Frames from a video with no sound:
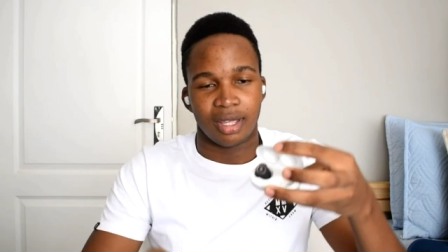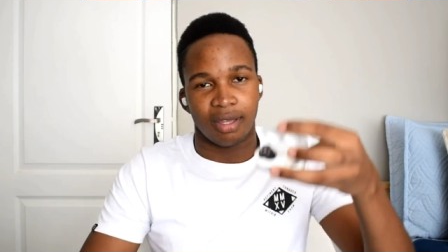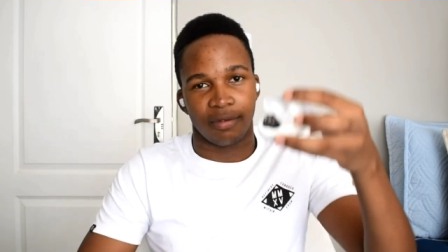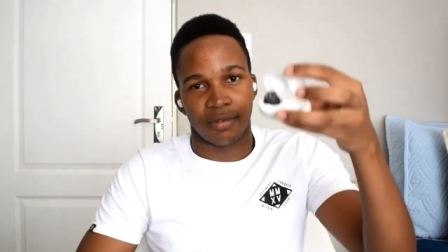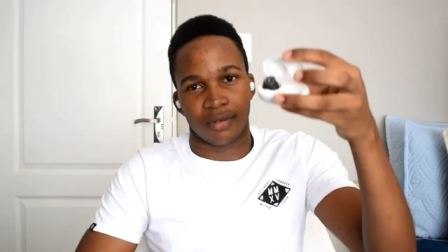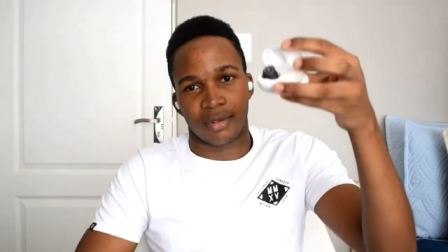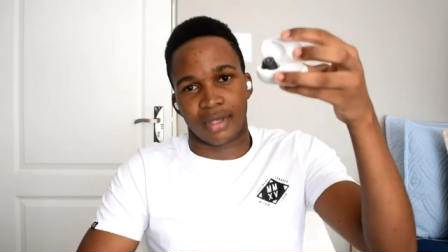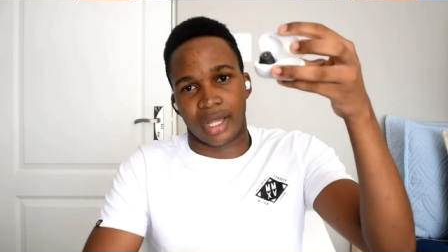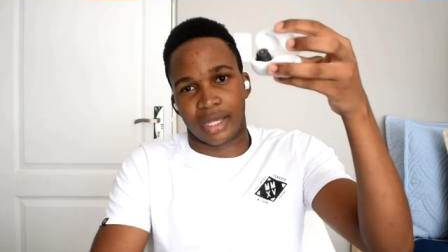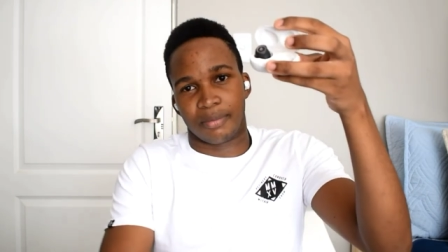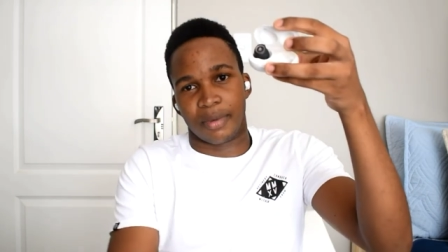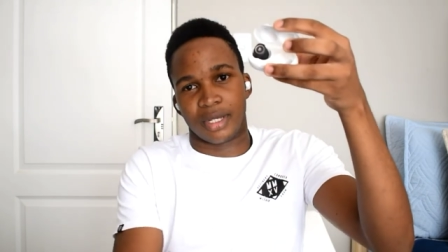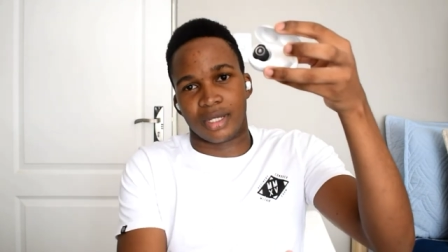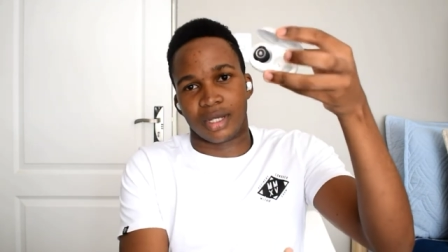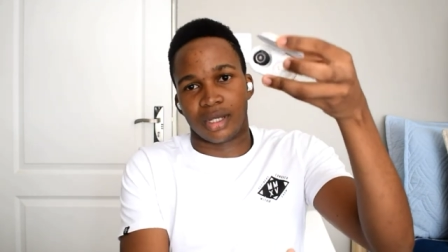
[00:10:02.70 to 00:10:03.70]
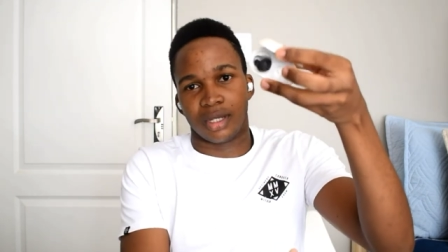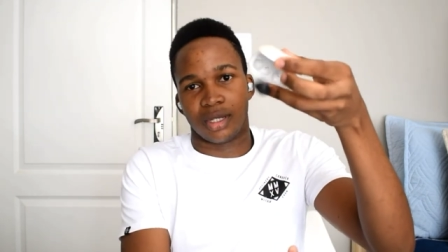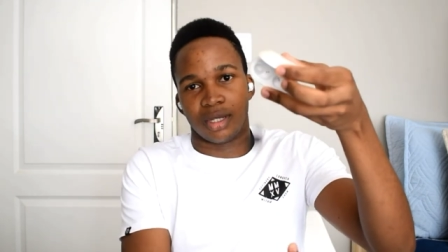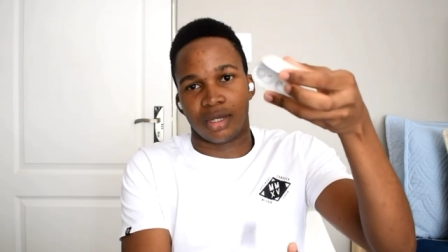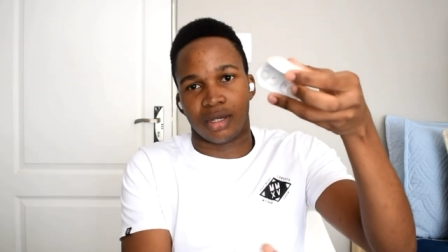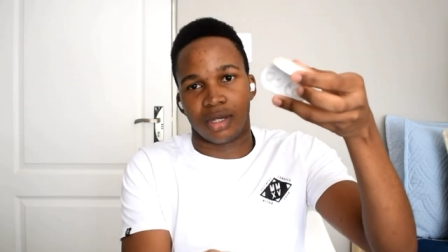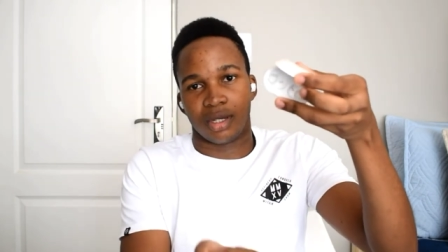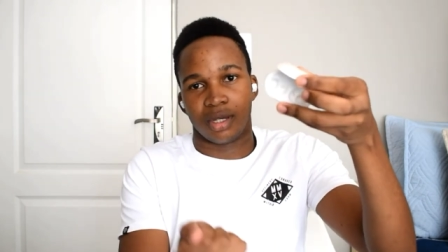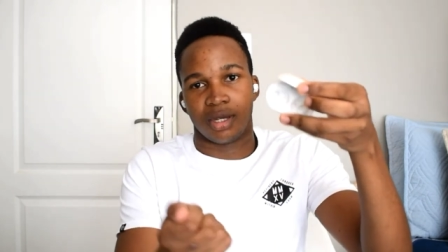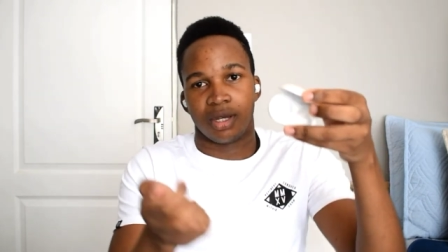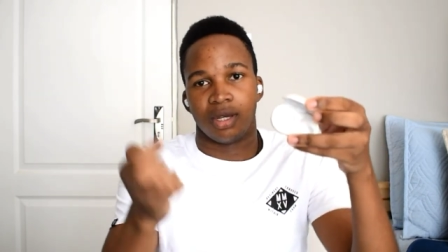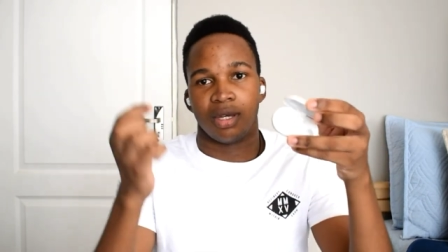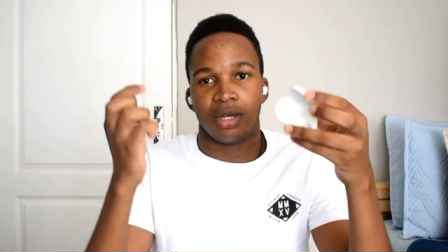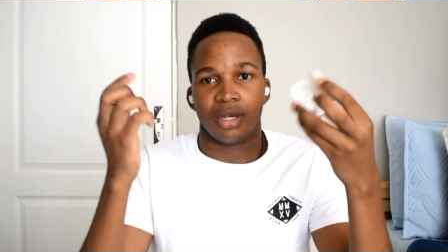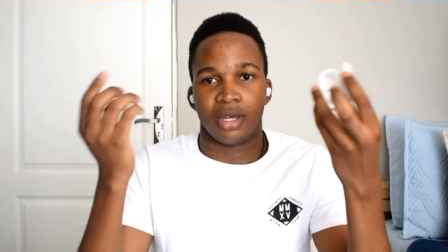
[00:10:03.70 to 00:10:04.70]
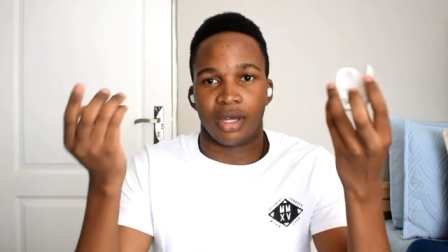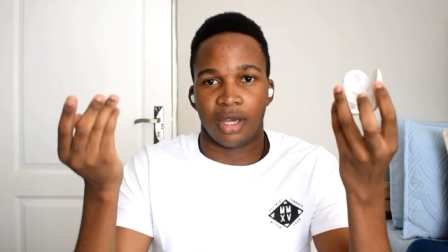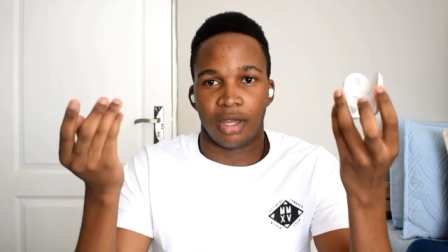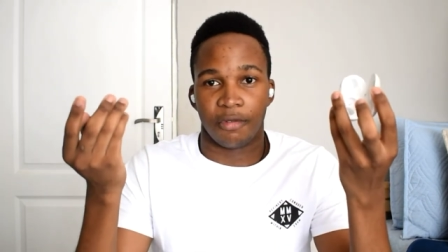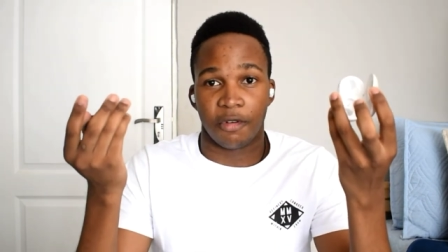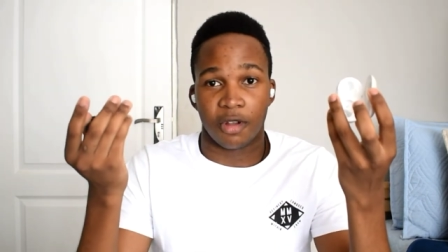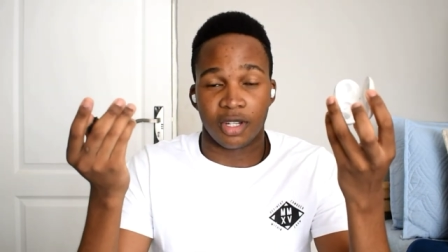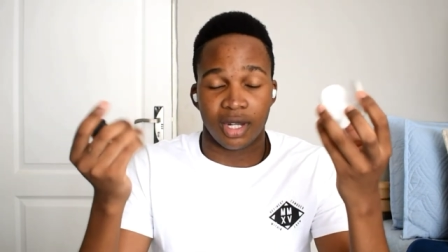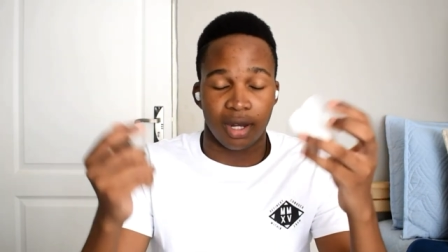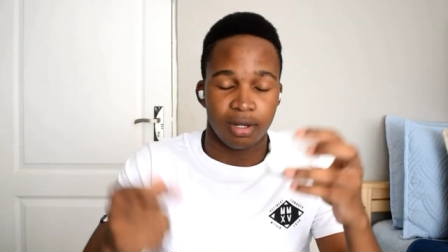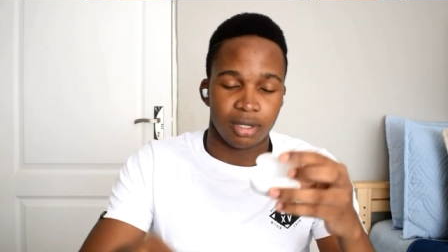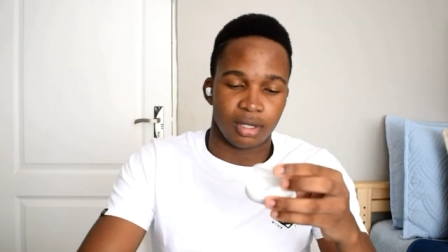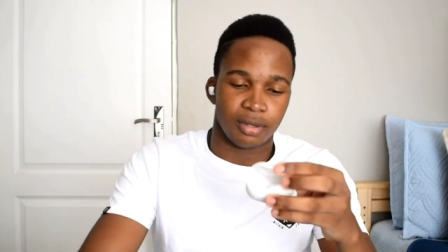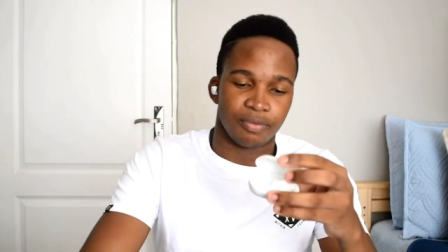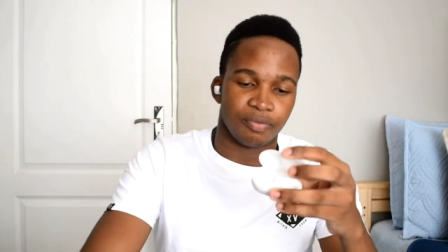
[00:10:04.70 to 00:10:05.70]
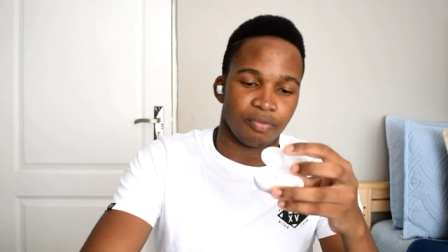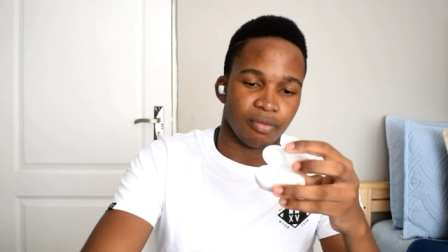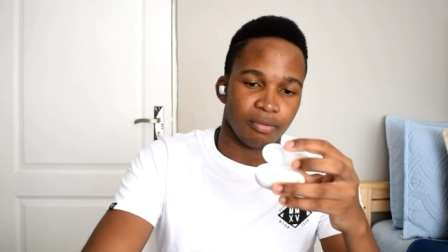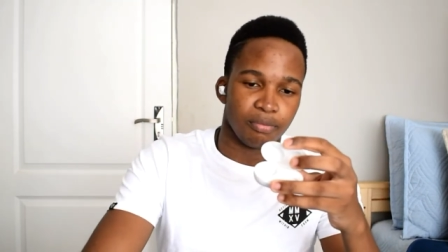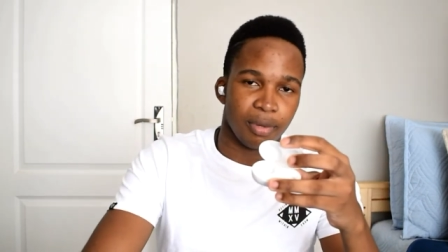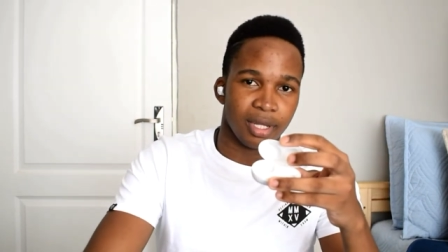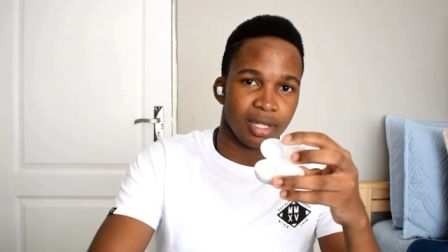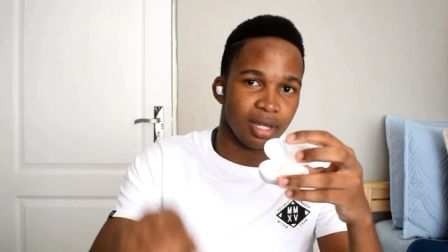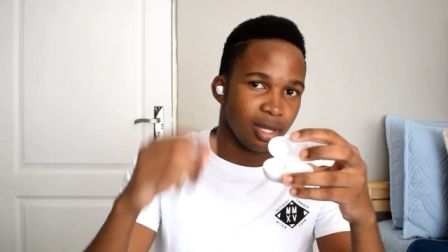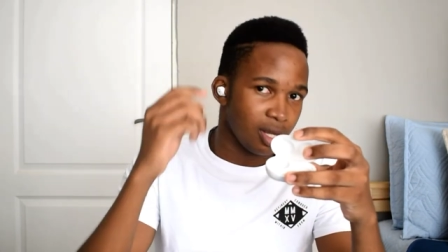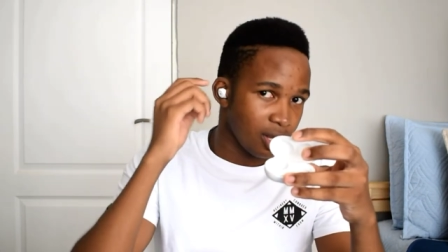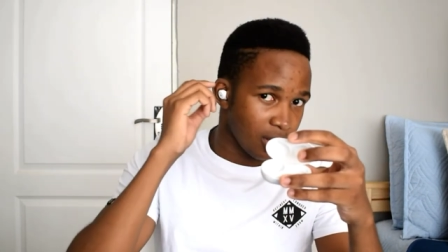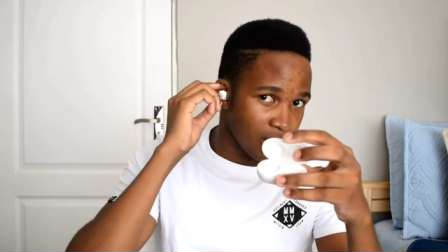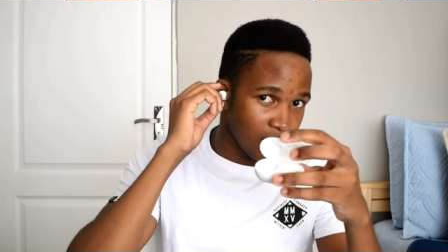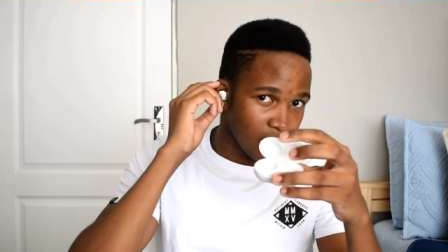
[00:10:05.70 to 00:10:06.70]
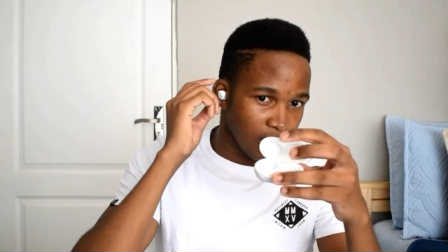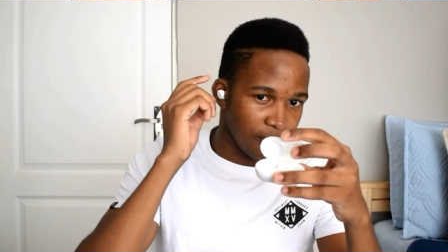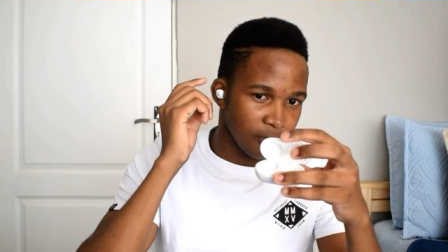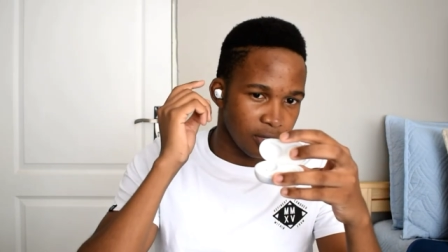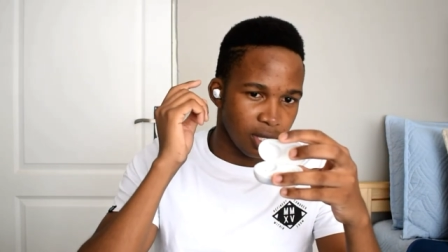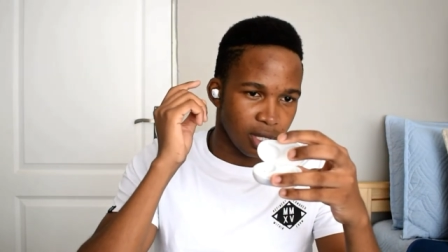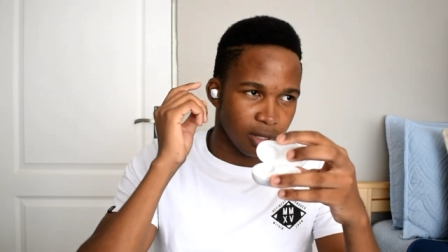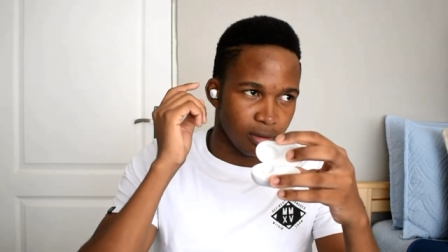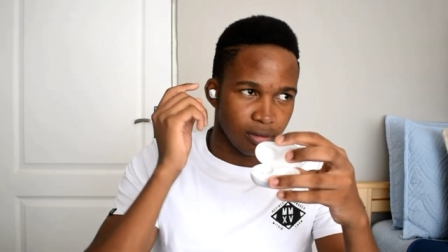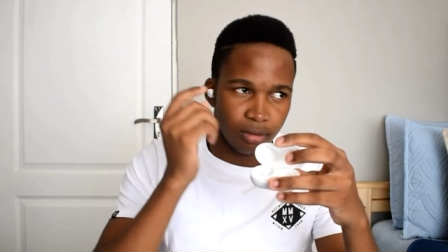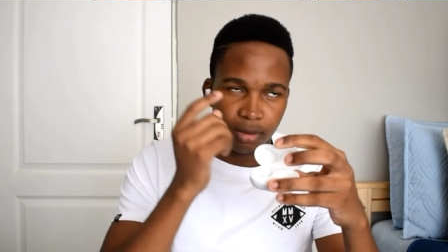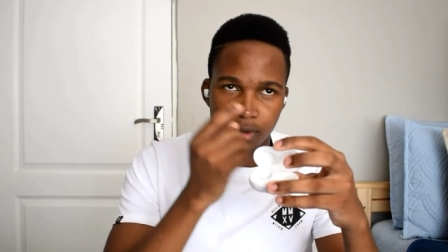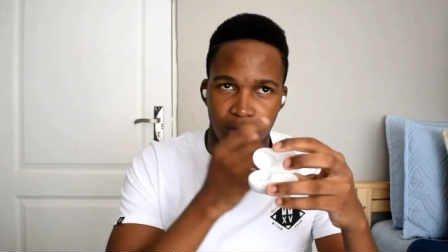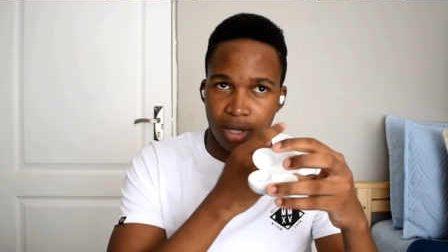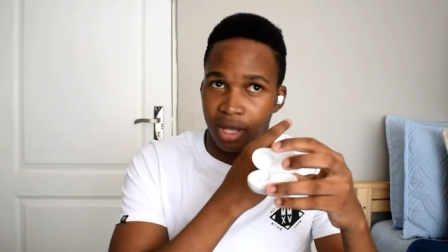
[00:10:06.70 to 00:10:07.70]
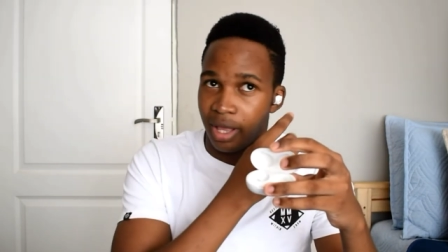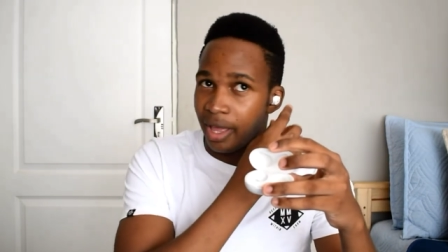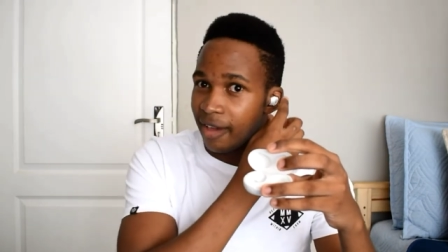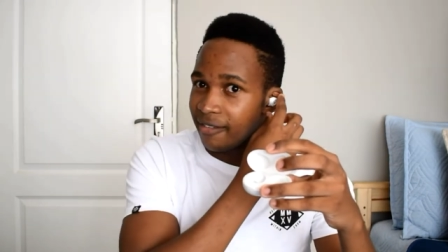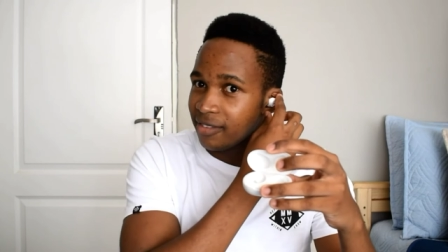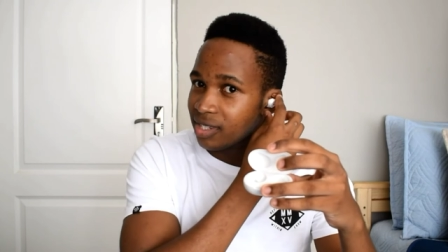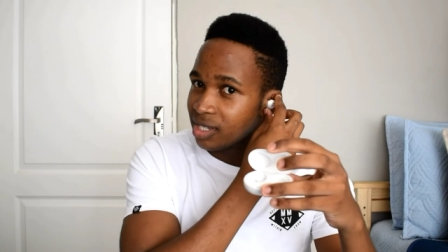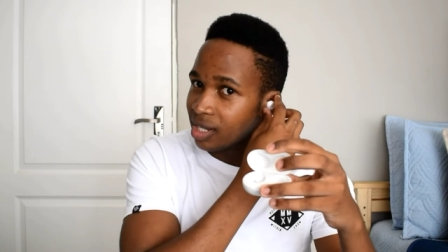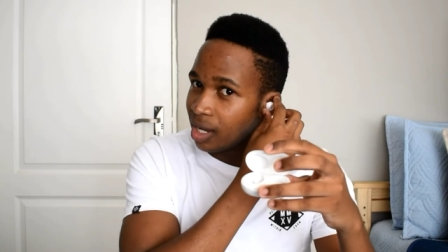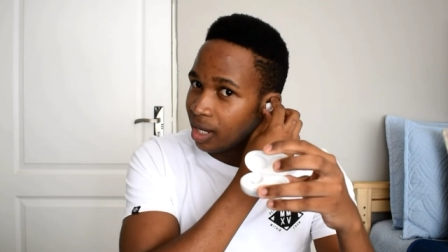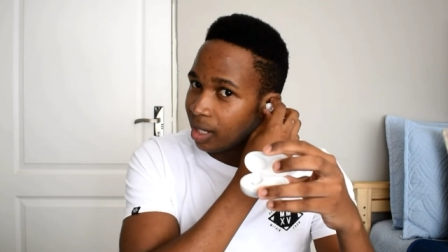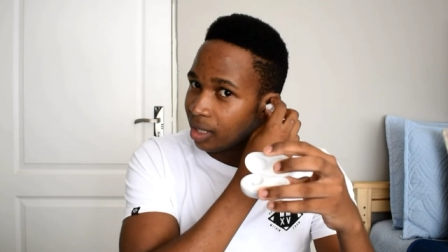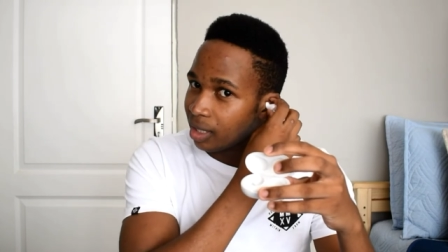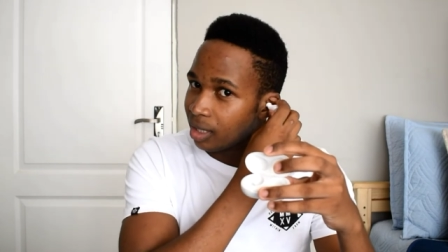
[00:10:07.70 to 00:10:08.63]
And then if you, like, basically it falls out. But if you take left side,